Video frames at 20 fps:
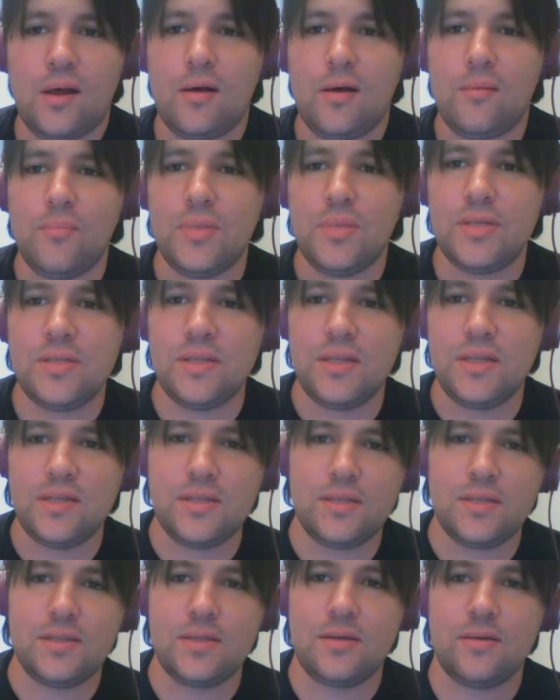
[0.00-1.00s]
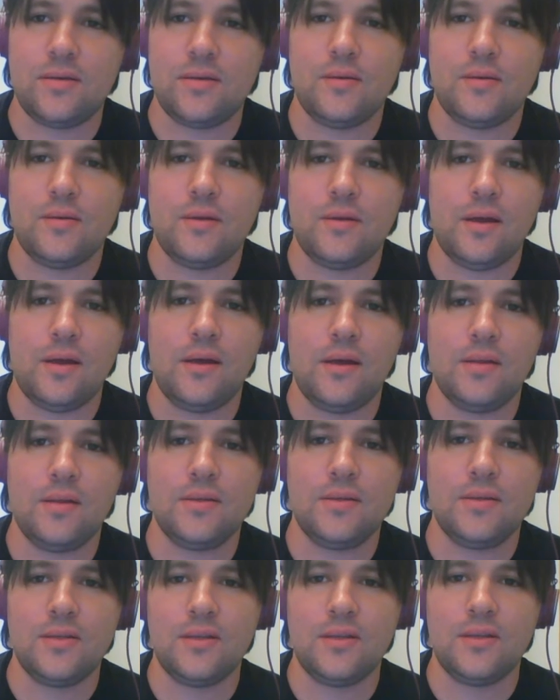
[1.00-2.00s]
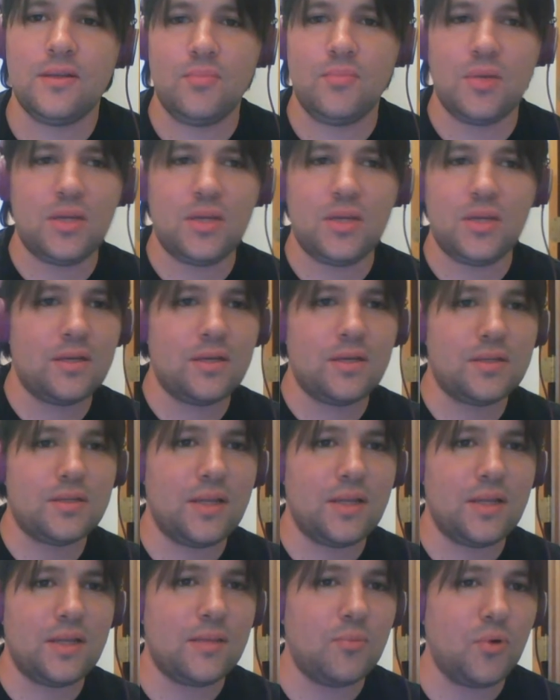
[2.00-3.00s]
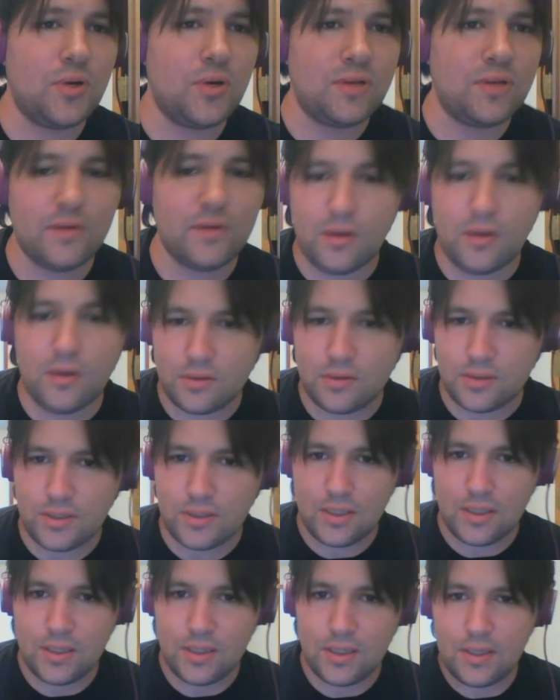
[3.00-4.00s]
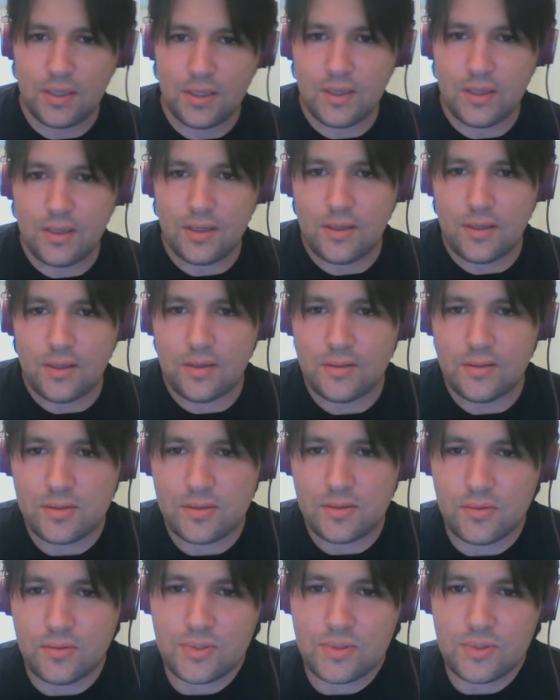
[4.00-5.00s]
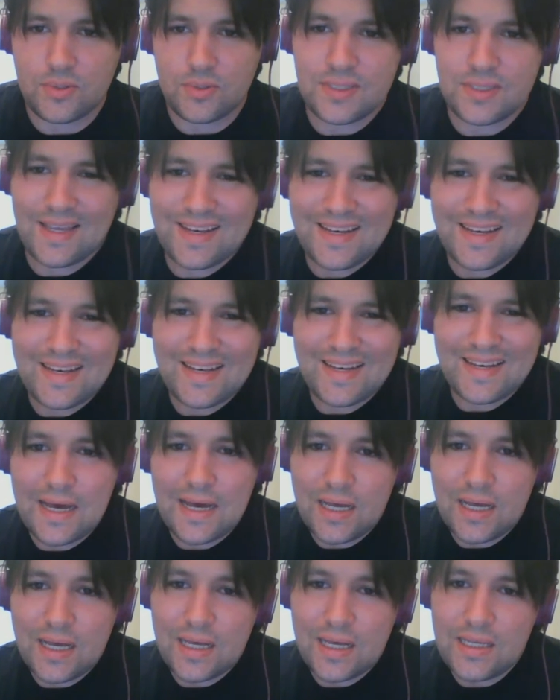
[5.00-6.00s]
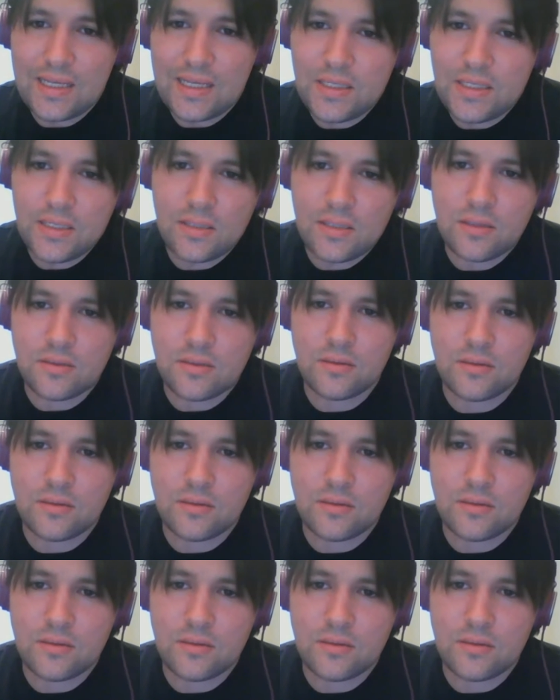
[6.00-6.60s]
business. This is going to be slightly more difficult. So we'll say a 9.